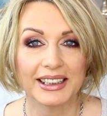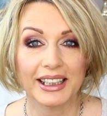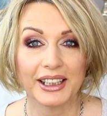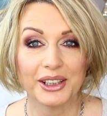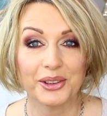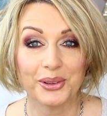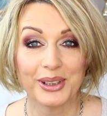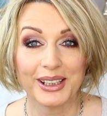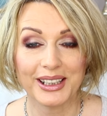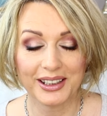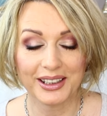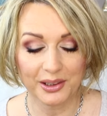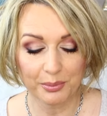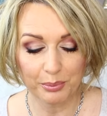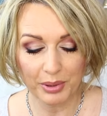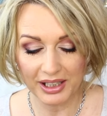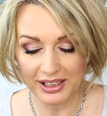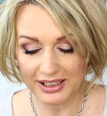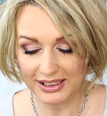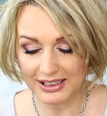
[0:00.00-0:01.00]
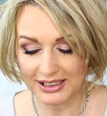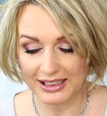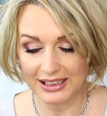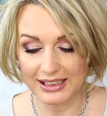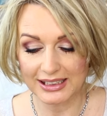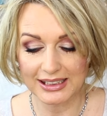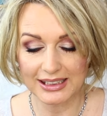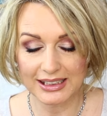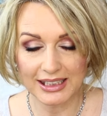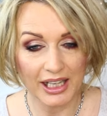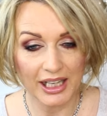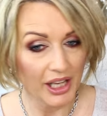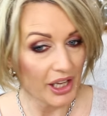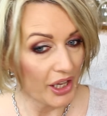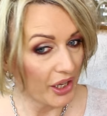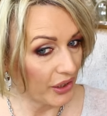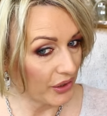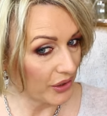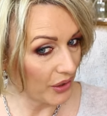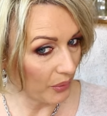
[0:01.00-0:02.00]
Can you hear the birdies?
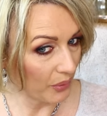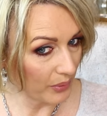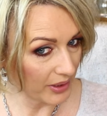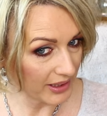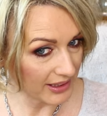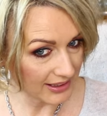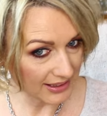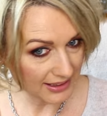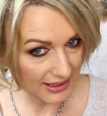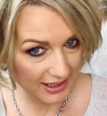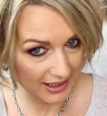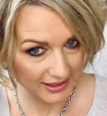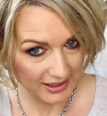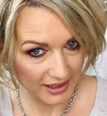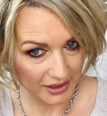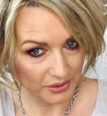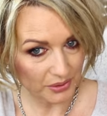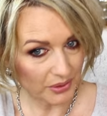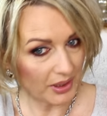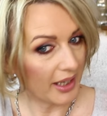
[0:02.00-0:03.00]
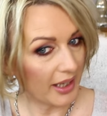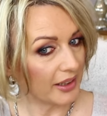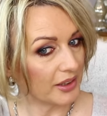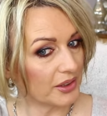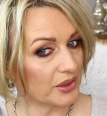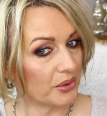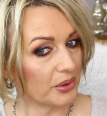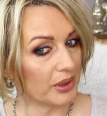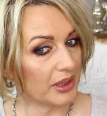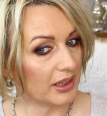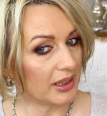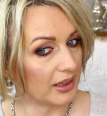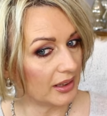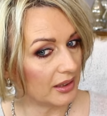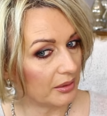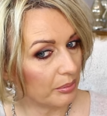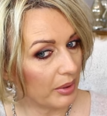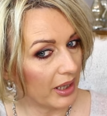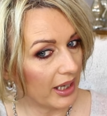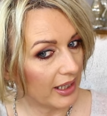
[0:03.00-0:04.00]
You always say that you like to hear
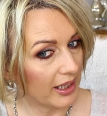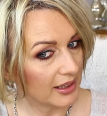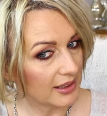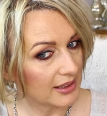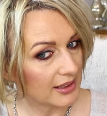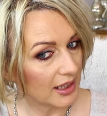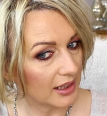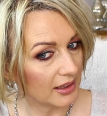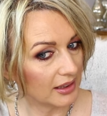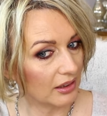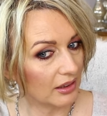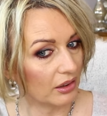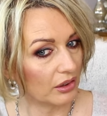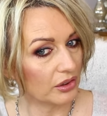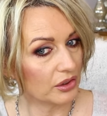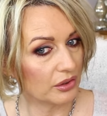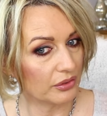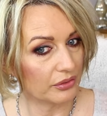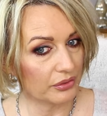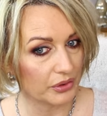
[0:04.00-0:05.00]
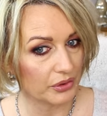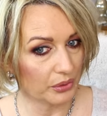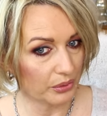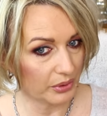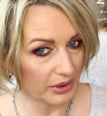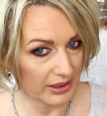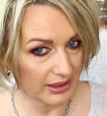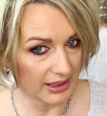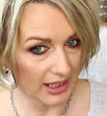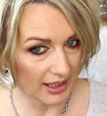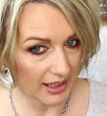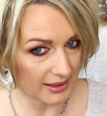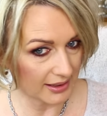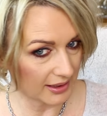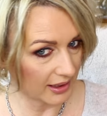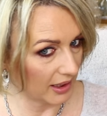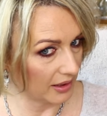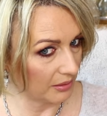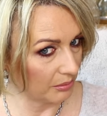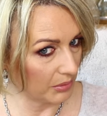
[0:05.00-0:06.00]
the birds and a lot of you is
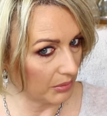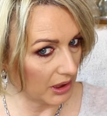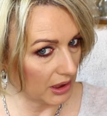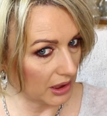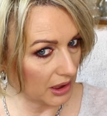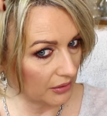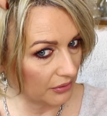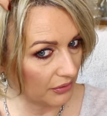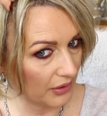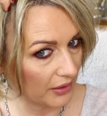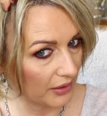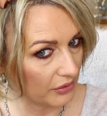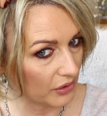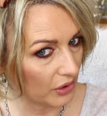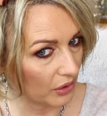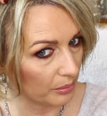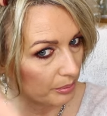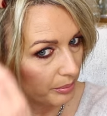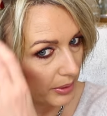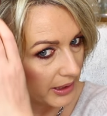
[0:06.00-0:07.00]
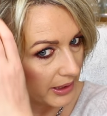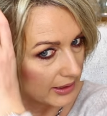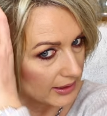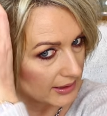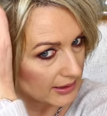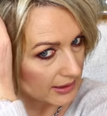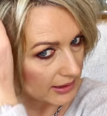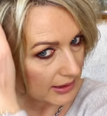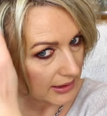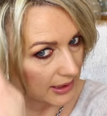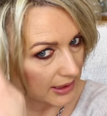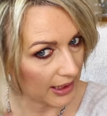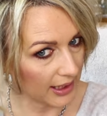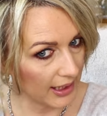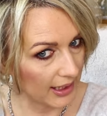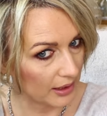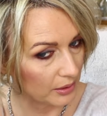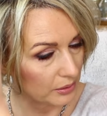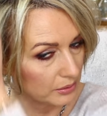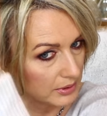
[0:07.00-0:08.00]
asking me if I've got birds in the
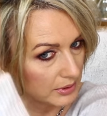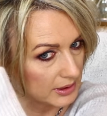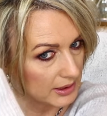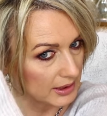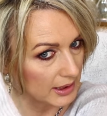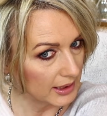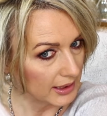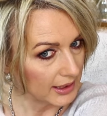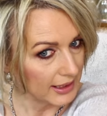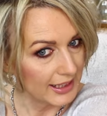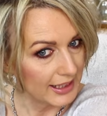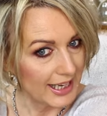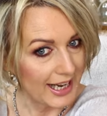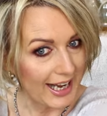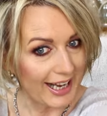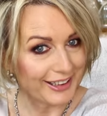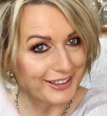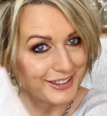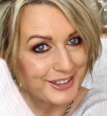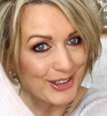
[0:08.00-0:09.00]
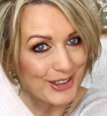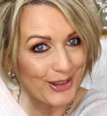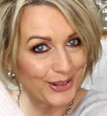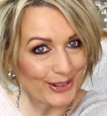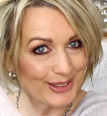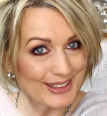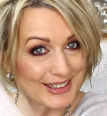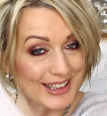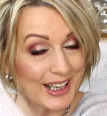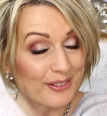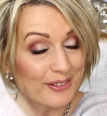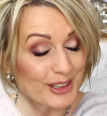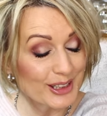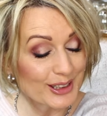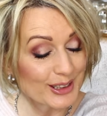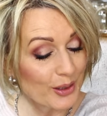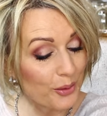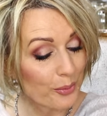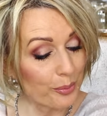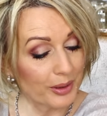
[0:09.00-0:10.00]
house. I don't, I've
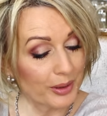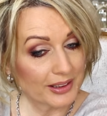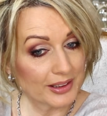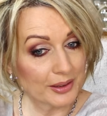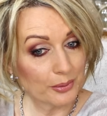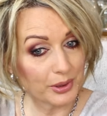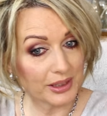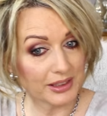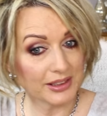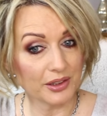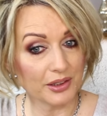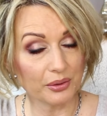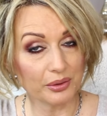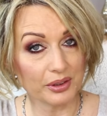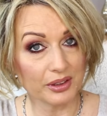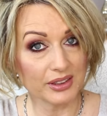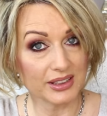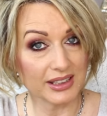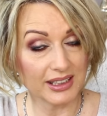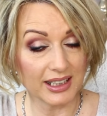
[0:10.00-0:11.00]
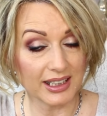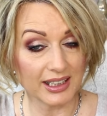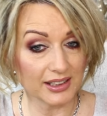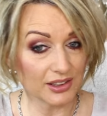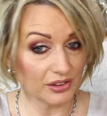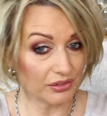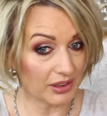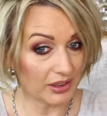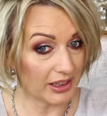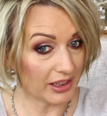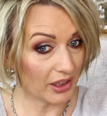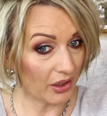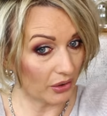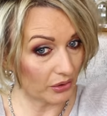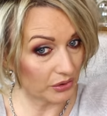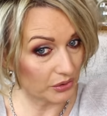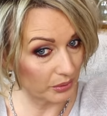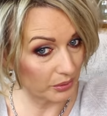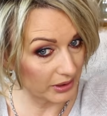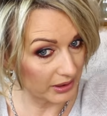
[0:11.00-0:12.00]
just opened the window because it gets really
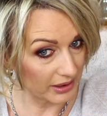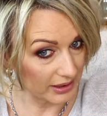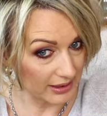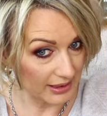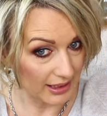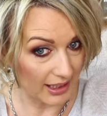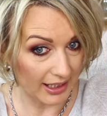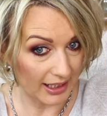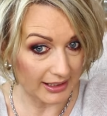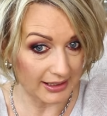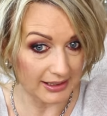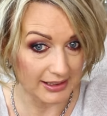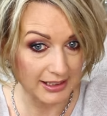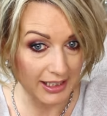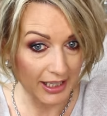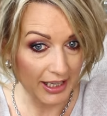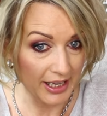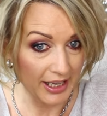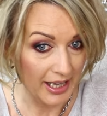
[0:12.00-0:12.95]
hot with these lights.